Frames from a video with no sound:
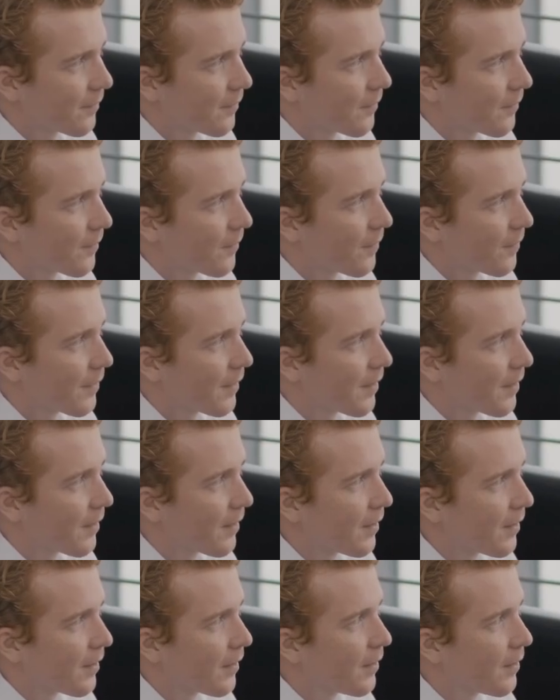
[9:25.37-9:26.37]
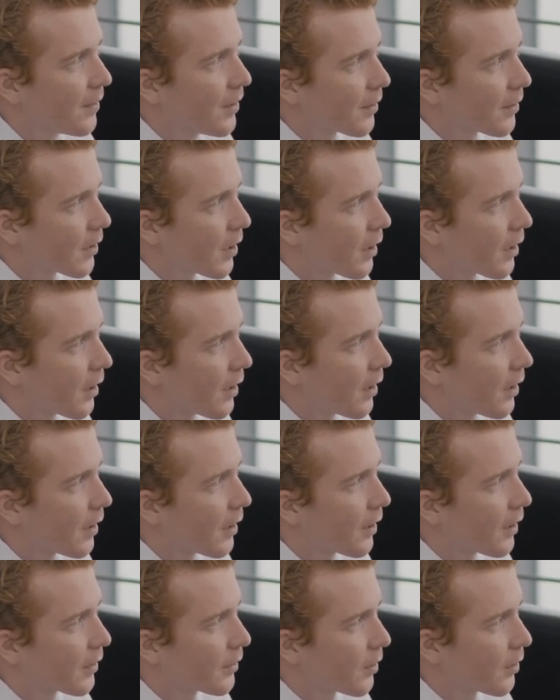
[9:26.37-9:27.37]
salesman sells you a life
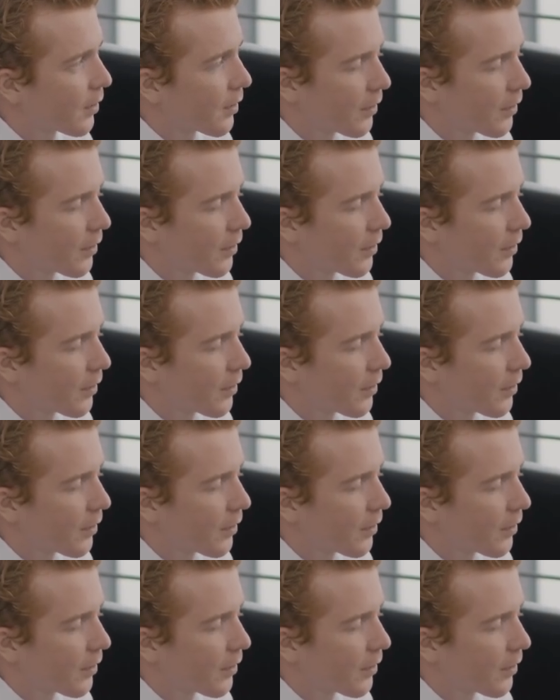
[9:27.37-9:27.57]
insurance